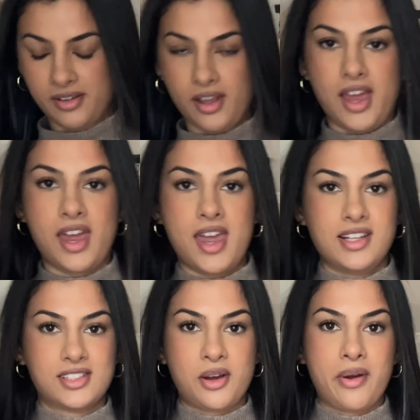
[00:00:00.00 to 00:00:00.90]
I
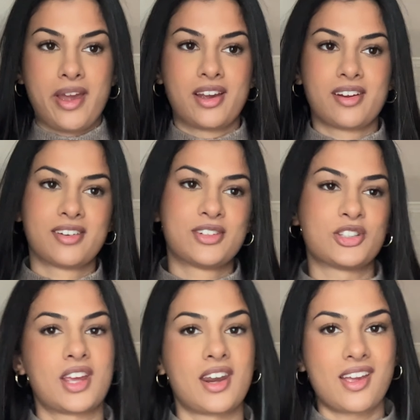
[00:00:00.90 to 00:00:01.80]
hate sewing.
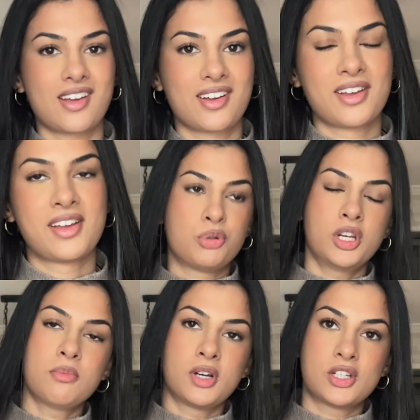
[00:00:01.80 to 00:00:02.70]
Just kidding.
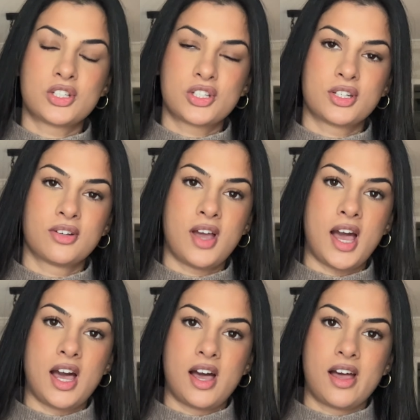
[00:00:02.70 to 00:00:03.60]
Pretty much
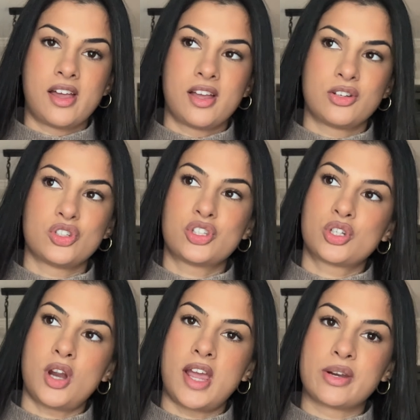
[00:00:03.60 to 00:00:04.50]
just
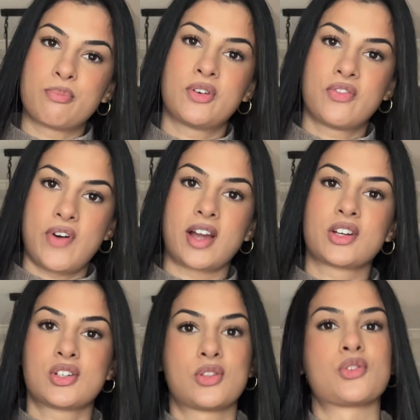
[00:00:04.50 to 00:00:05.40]
trying to
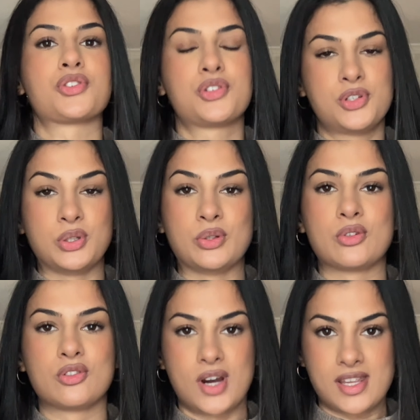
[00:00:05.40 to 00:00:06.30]
perfect those two
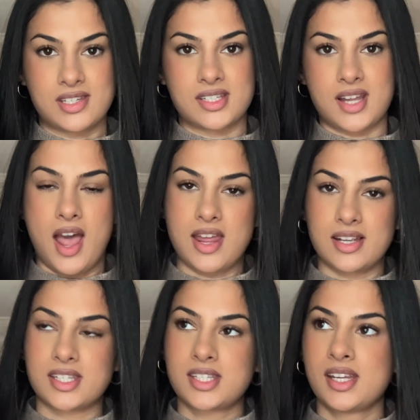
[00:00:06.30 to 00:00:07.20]
dress
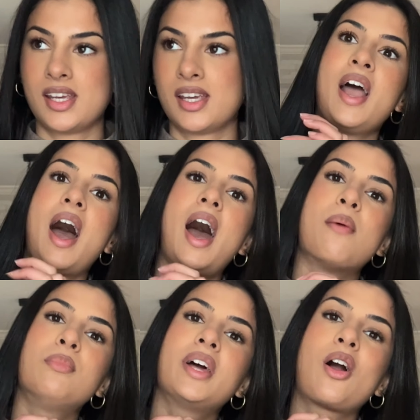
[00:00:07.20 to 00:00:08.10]
designs.
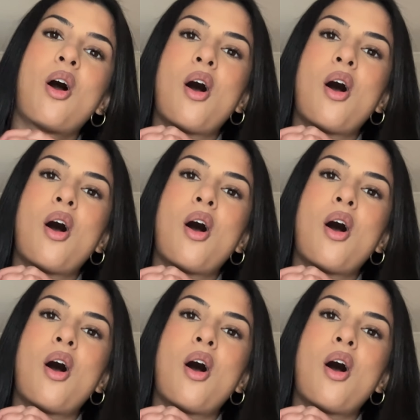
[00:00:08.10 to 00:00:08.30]
I'm like